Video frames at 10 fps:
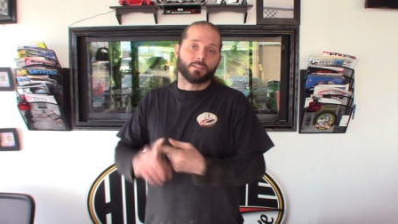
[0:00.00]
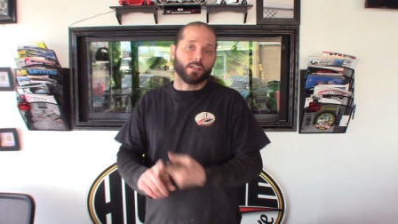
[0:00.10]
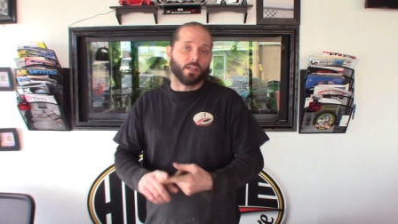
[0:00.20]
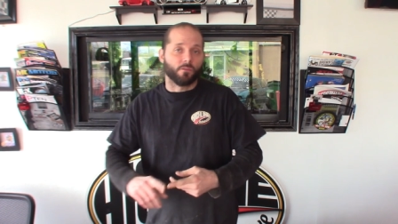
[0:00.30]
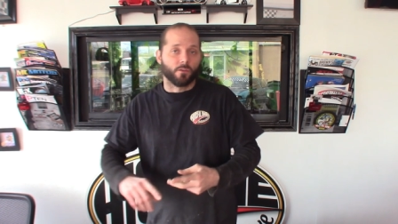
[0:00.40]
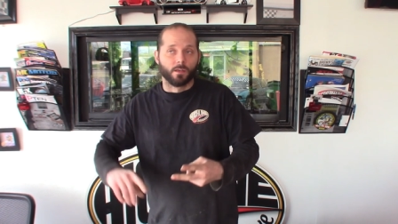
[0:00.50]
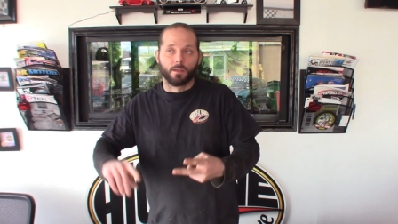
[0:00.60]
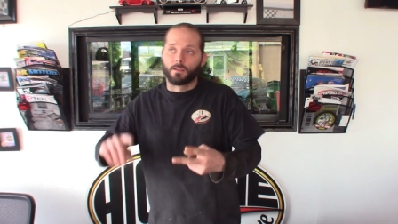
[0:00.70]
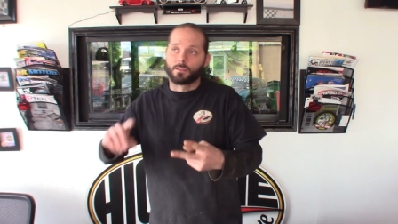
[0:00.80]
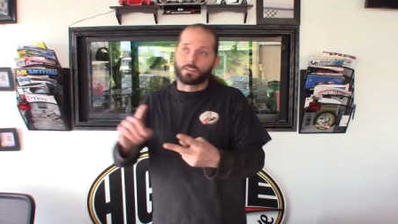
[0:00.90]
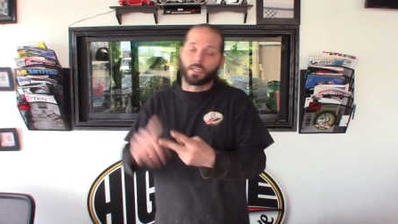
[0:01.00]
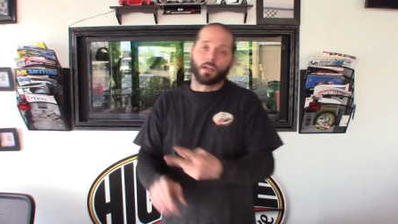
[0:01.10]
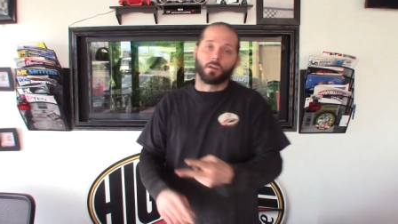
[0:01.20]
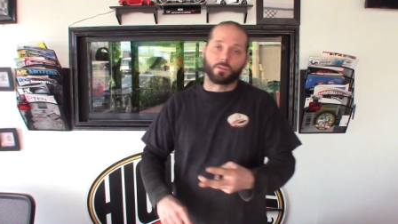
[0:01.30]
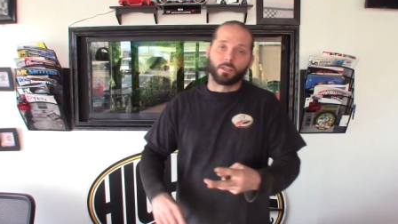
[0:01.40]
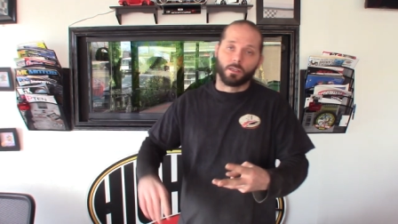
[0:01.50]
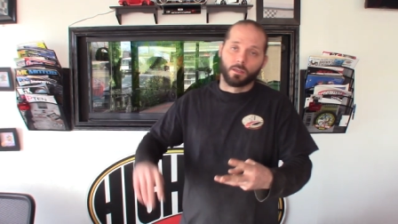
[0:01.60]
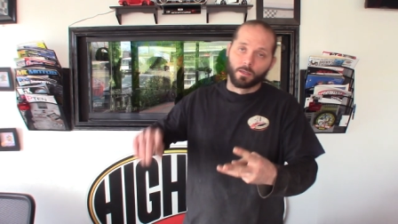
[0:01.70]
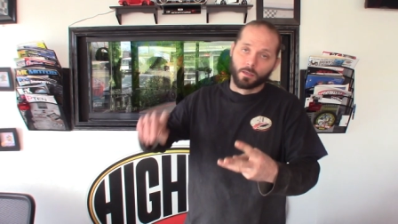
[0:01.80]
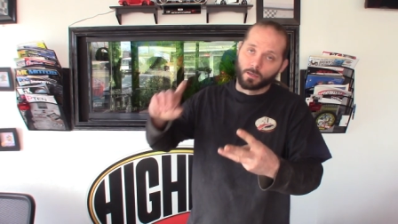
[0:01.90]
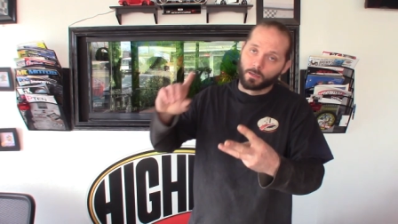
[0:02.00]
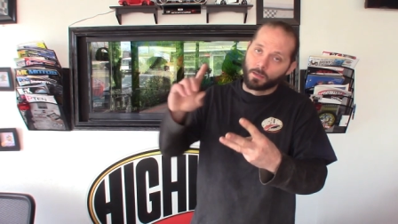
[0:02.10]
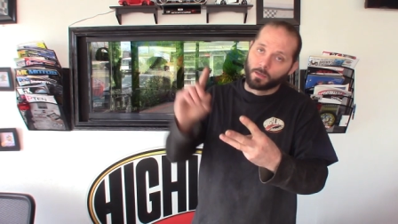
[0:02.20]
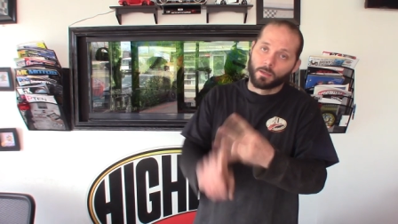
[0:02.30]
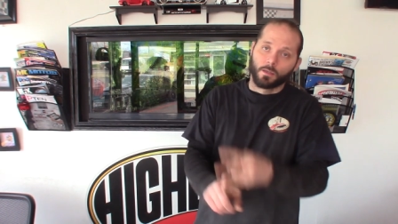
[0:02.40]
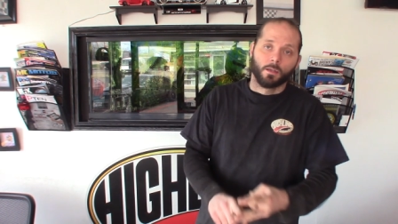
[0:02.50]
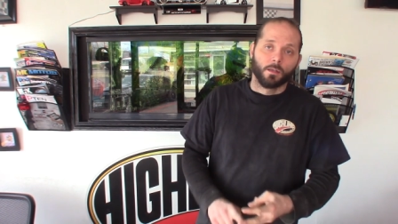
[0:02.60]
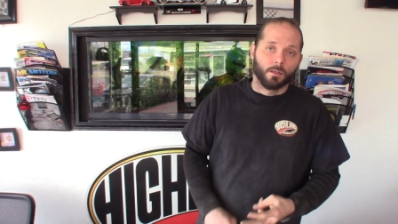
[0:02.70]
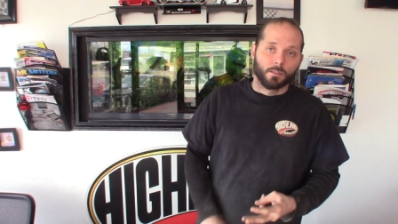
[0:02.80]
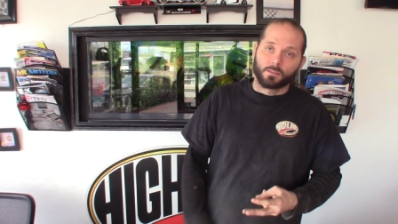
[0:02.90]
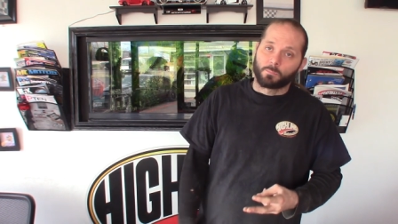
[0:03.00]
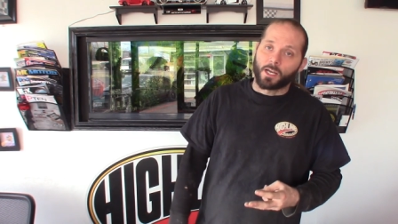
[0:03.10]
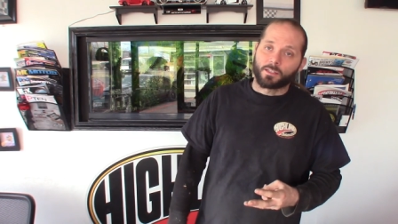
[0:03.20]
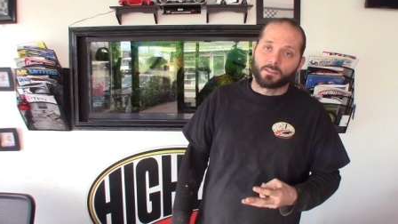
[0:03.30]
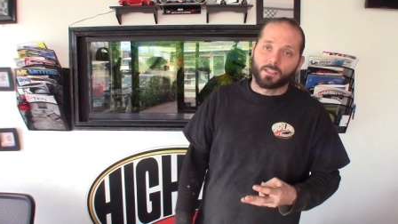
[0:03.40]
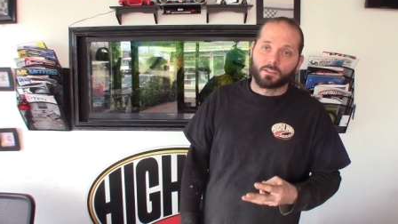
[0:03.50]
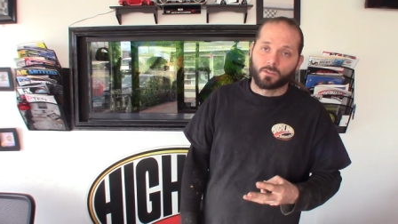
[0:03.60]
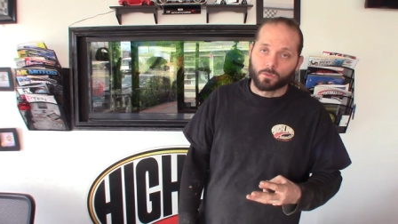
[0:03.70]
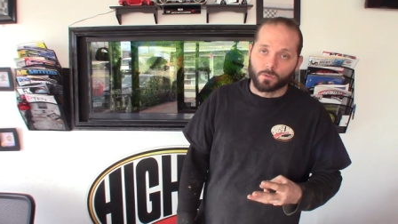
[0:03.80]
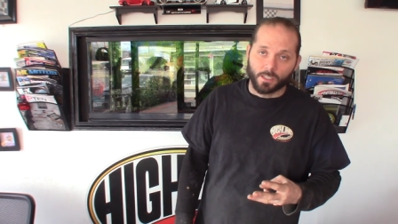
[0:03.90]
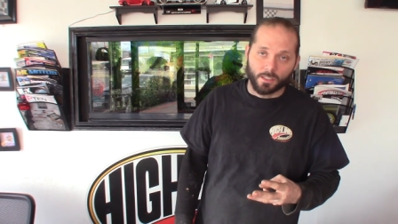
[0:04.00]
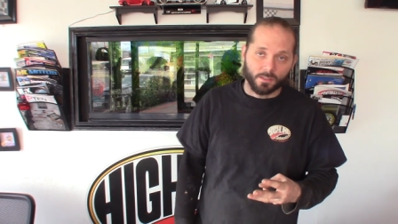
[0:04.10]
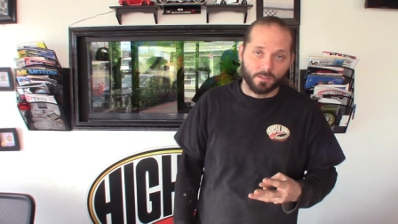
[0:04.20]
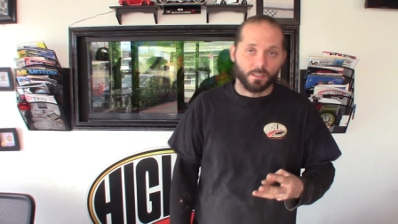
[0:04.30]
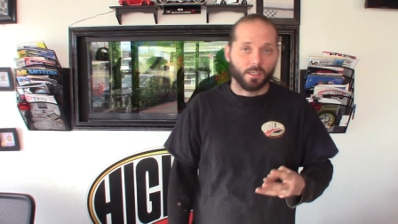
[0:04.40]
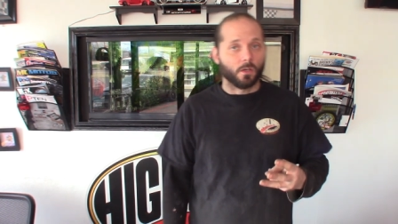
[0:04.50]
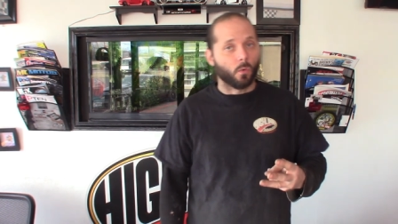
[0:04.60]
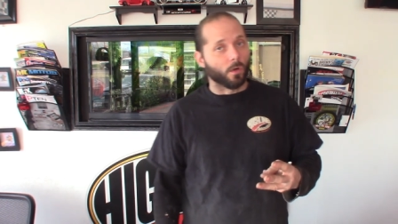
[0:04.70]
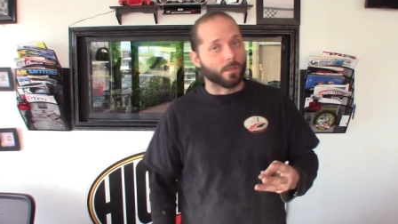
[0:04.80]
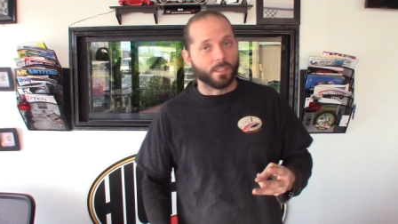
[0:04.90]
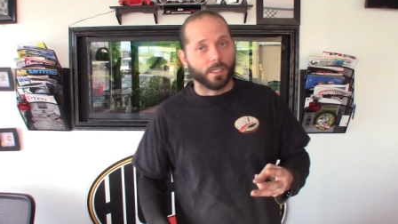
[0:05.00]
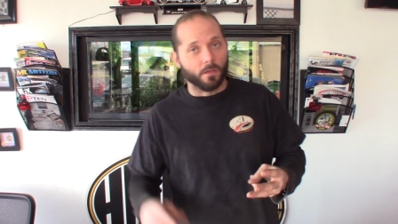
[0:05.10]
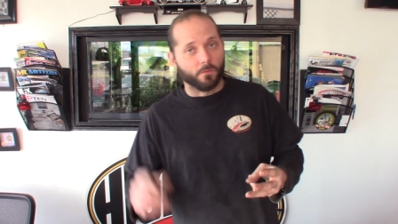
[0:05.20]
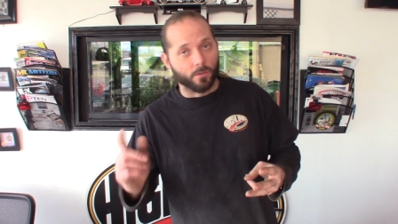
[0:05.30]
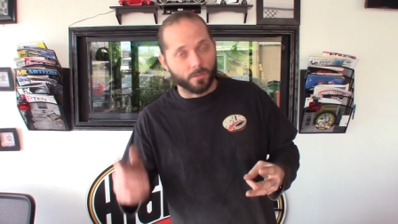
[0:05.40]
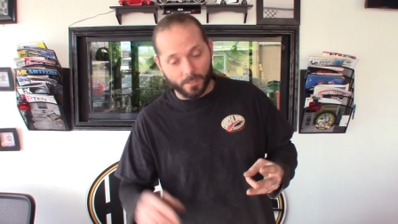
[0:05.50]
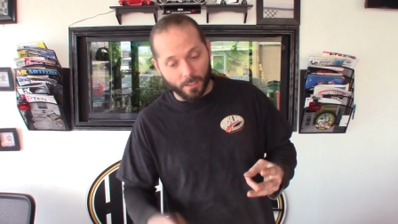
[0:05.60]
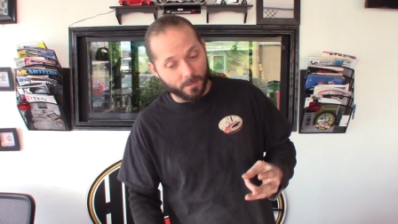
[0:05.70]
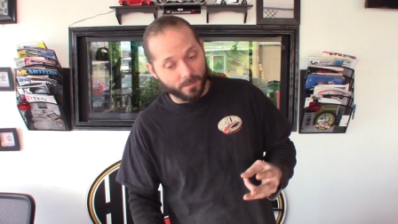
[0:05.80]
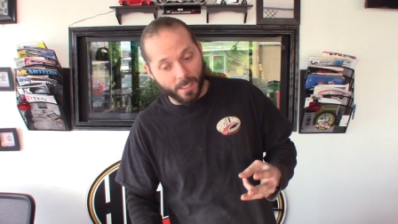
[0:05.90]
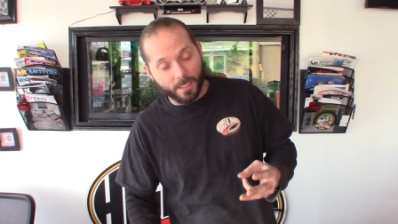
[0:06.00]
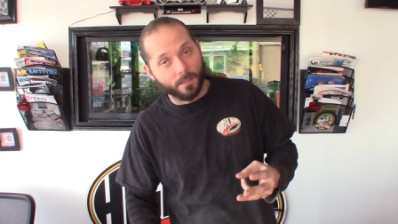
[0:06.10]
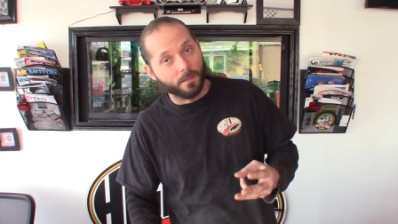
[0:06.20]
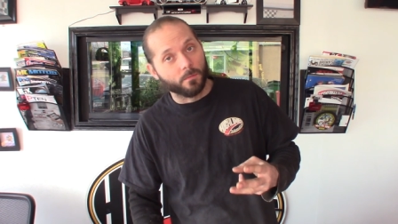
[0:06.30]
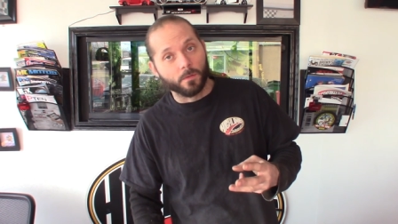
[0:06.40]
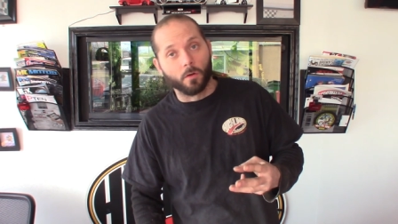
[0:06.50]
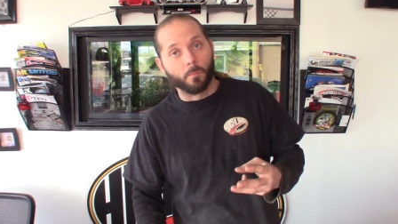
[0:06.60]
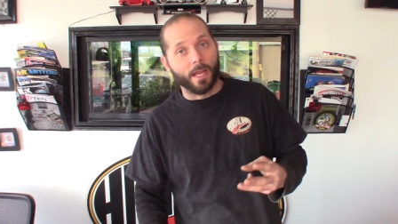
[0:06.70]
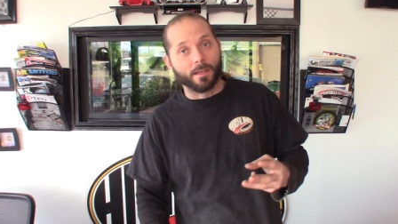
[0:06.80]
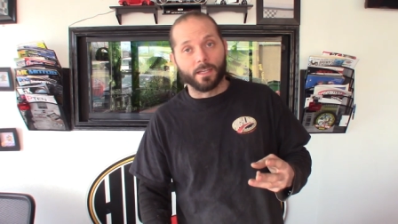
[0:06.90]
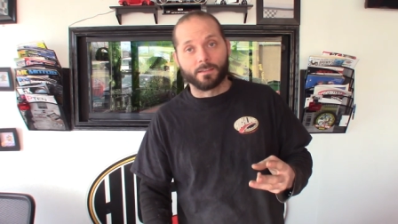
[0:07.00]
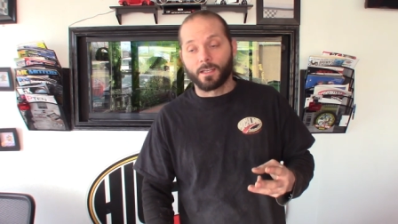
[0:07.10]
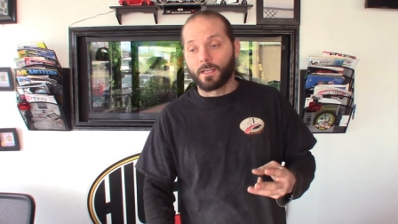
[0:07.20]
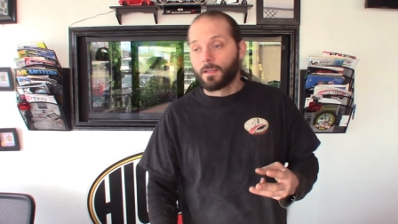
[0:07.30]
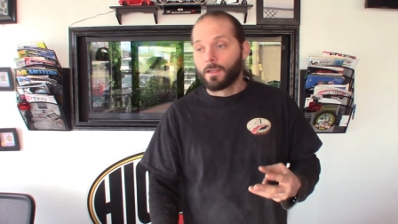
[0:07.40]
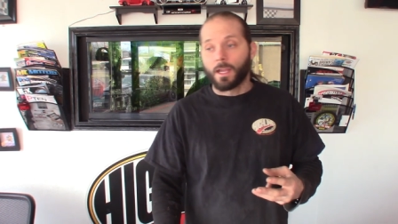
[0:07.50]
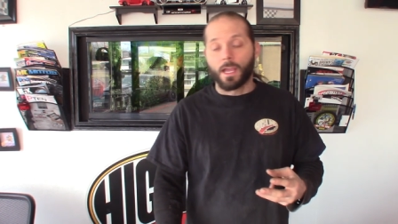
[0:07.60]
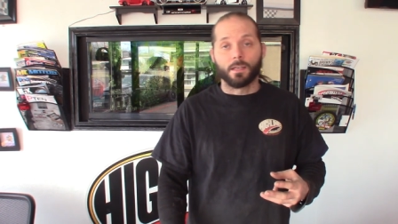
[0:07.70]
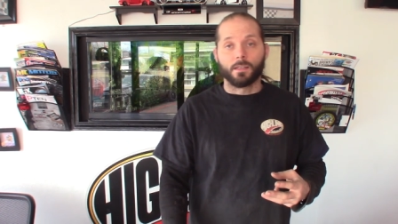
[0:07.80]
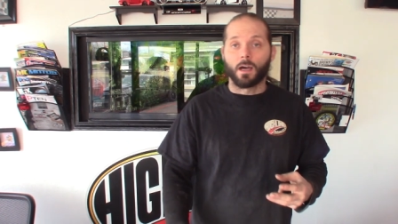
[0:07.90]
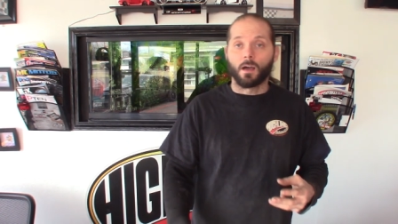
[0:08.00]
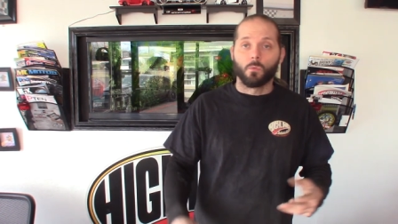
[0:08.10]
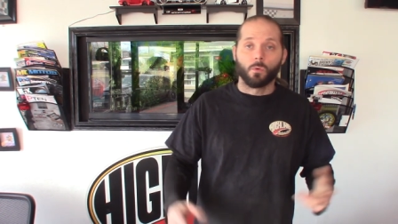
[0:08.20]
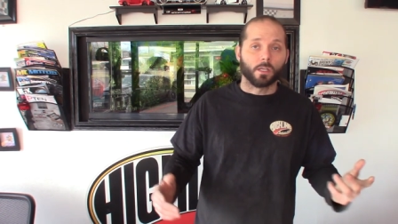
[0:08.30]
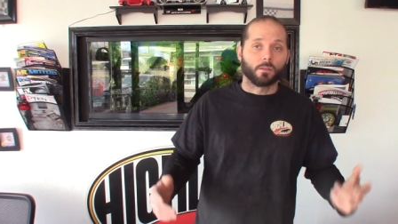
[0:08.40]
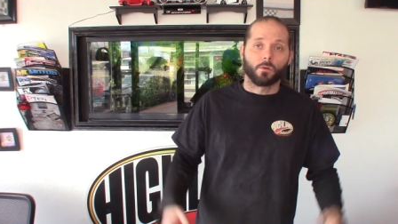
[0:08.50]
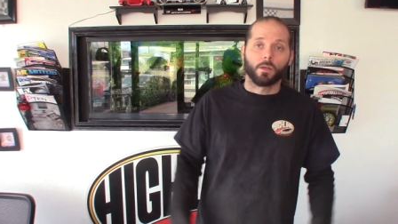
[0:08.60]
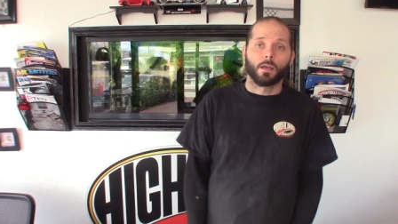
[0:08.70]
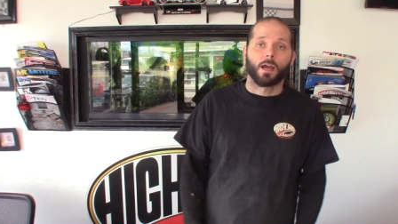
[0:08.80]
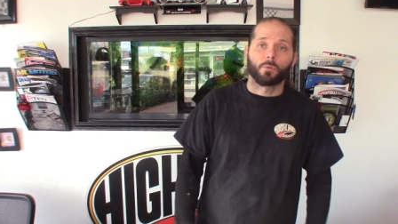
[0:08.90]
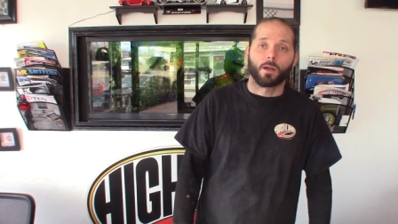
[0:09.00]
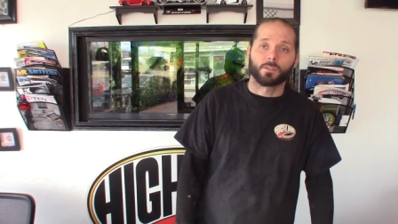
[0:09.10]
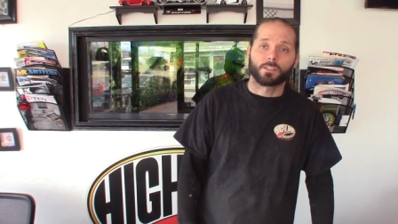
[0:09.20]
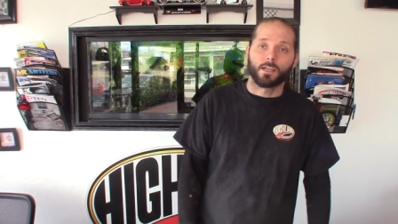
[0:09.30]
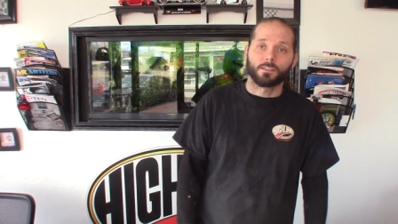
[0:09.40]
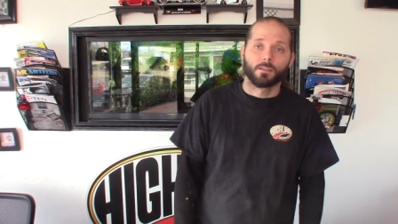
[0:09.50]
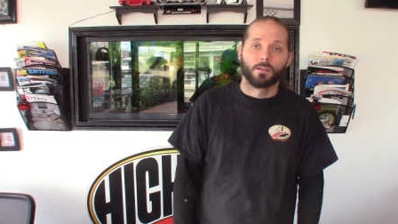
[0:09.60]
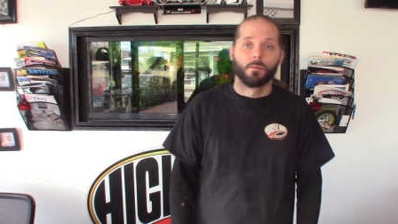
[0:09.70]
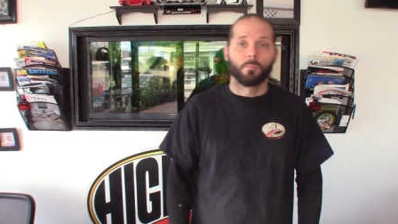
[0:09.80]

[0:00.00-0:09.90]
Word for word: safe, stay healthy, practice that social distancing and quarantine if your state, state you know, mandates it, and uh, we'll get through it. I promise, guys.